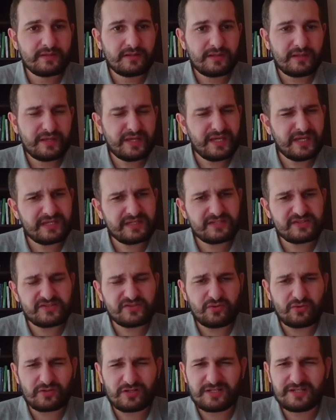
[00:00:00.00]
And it's
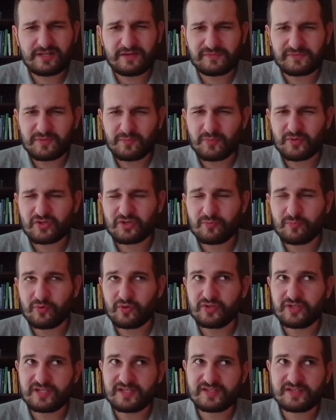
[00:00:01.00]
not clear if the bishop on
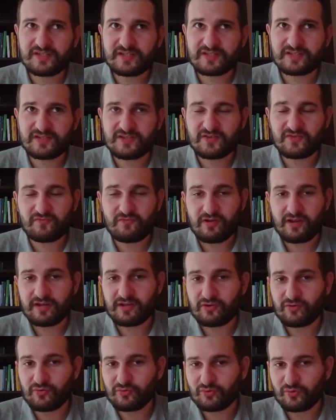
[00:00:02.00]
d6 is rather
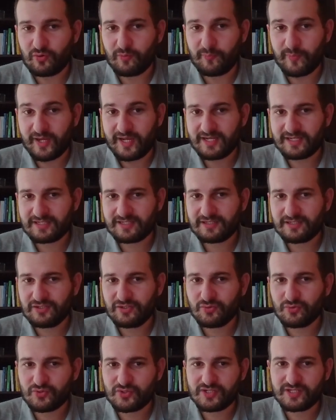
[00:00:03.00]
good or bad.
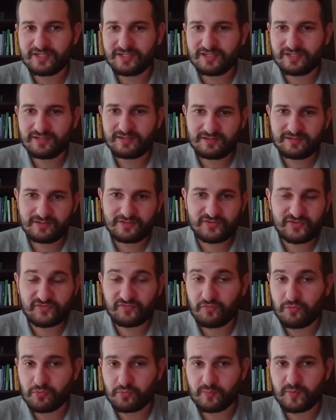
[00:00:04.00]
Usually
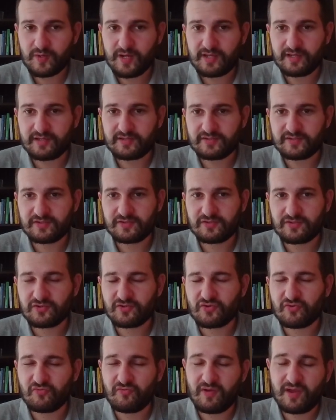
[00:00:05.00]
strong players
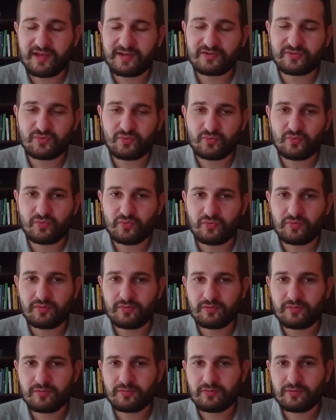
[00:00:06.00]
try to
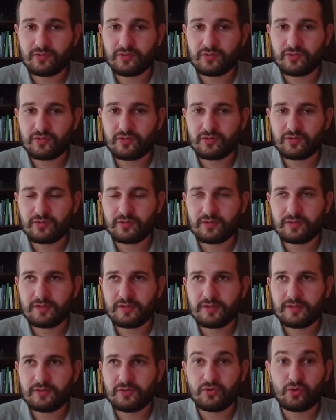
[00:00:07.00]

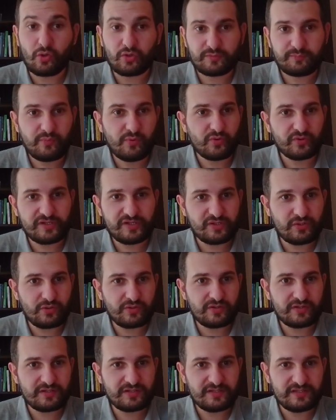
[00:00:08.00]
not put it on
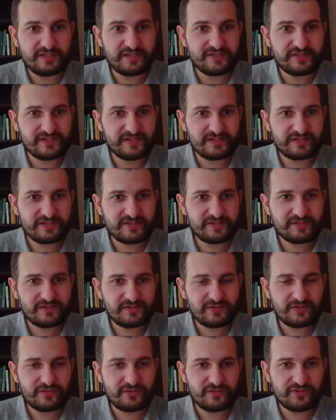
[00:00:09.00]
d6
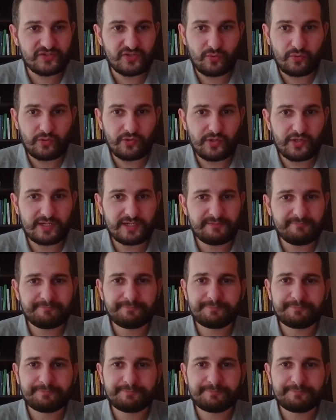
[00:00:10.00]
so early.